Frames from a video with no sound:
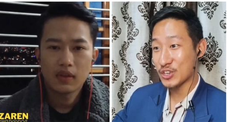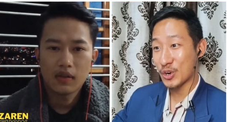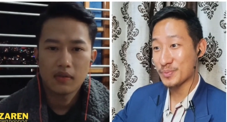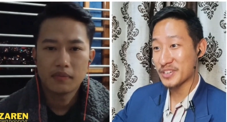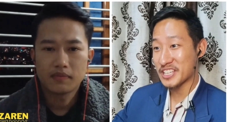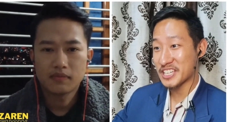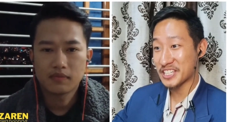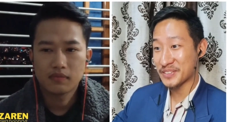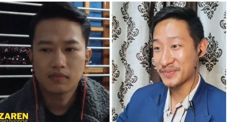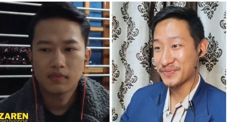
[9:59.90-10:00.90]
Speaker 1: in your
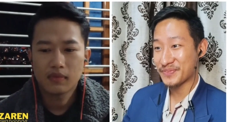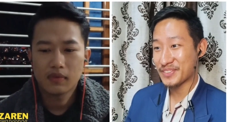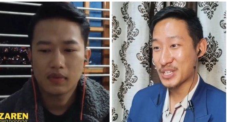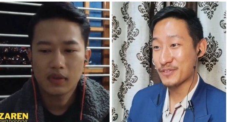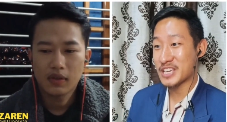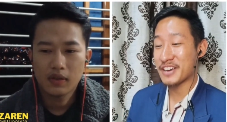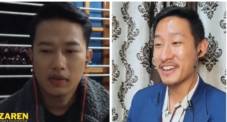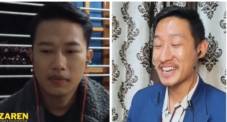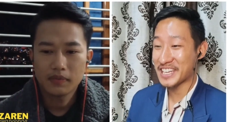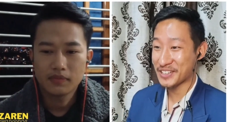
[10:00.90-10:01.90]
opinion, if you
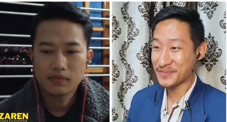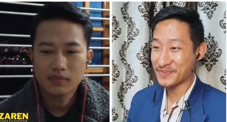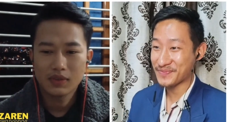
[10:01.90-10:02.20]
have any?